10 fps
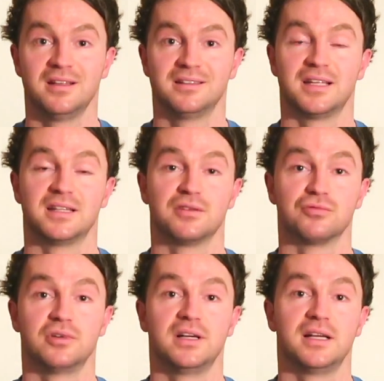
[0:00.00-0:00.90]
then they
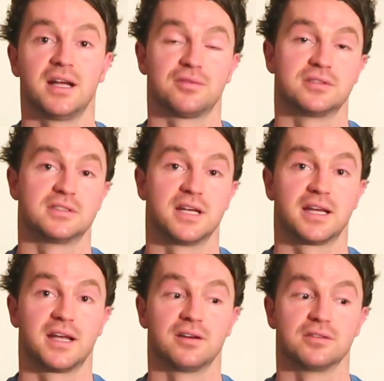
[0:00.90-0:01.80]
really have to take
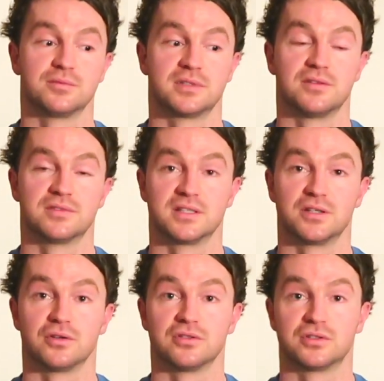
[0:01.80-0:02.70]
care of themselves in
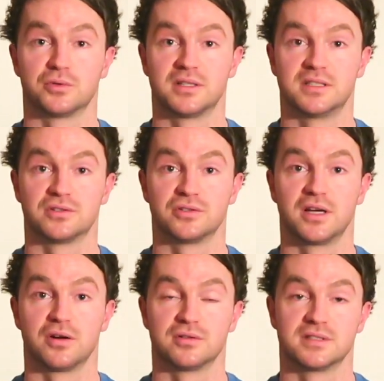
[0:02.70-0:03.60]
the other 23
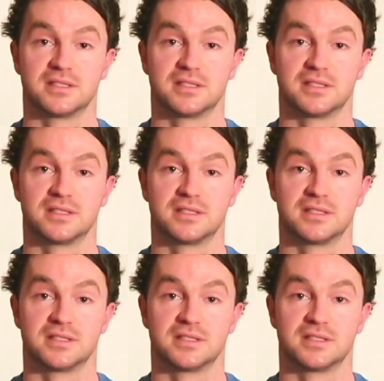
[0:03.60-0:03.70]
hours a